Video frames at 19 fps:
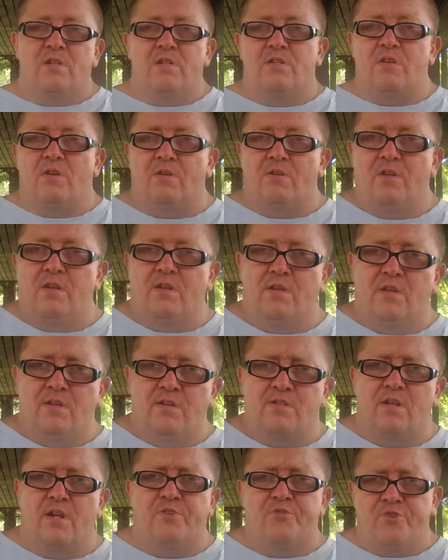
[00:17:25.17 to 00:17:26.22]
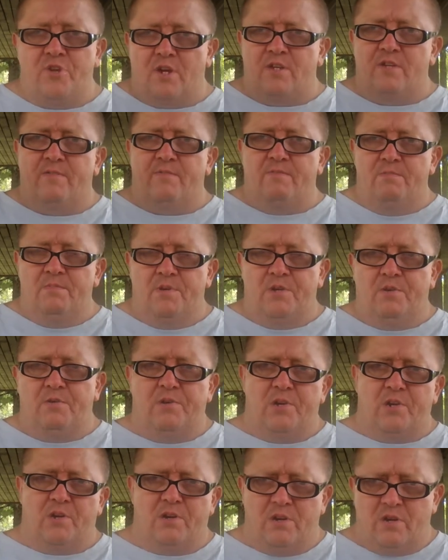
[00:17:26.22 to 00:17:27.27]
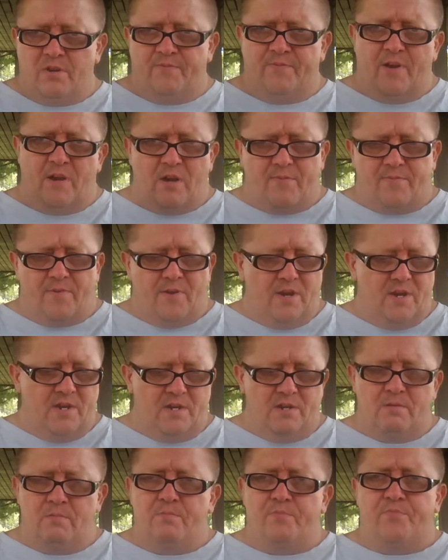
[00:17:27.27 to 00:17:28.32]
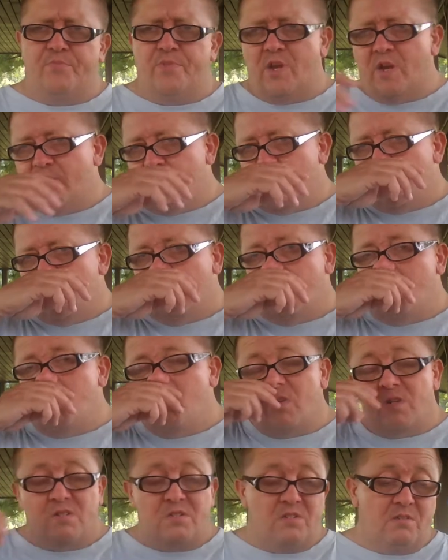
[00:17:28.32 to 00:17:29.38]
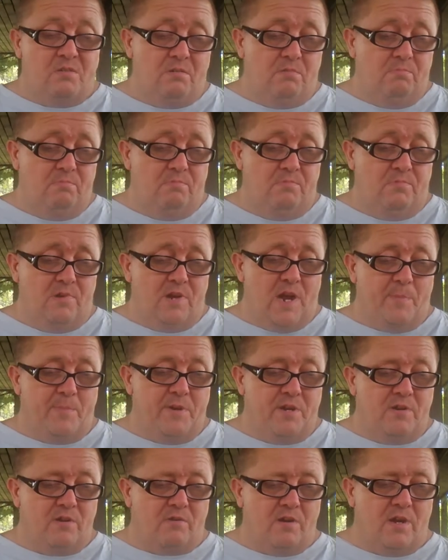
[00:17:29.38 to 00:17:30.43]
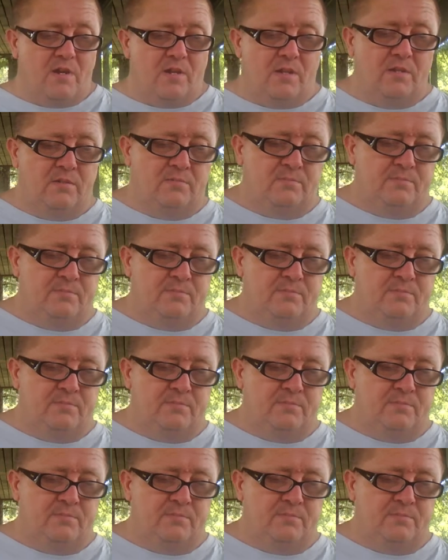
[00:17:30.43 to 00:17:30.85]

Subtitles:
So you say check to you're verifying that everything was copied correctly.